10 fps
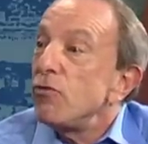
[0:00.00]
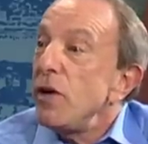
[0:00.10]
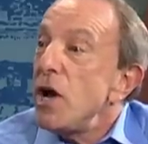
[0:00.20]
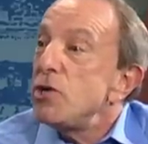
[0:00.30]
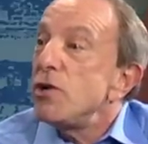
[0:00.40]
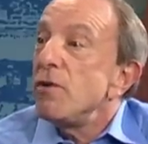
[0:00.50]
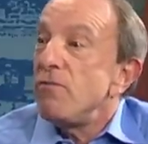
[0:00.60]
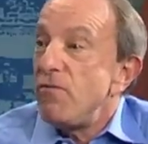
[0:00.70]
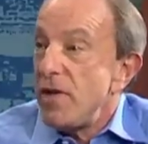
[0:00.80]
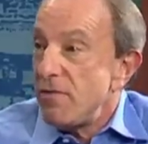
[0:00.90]

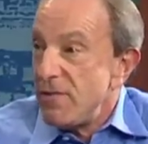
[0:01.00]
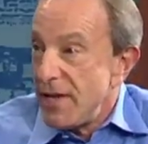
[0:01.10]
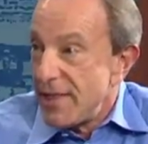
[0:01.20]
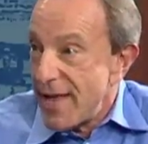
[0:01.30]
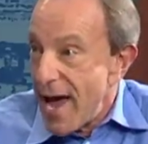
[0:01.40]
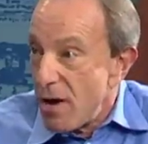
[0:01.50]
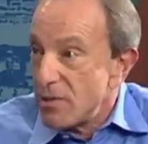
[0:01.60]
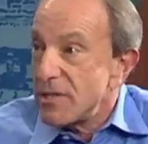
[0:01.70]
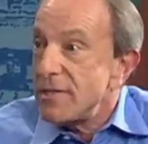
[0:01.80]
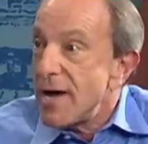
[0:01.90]

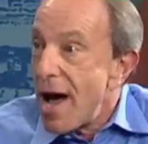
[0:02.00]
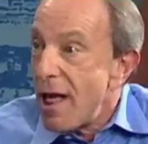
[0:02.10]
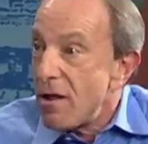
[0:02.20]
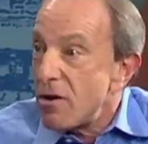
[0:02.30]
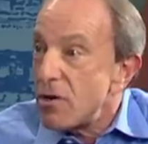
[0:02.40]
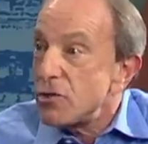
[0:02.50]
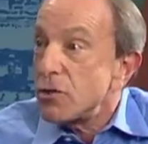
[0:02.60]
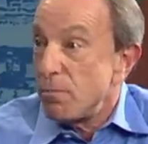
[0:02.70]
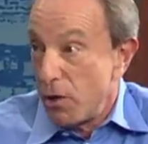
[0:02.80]
$350,000,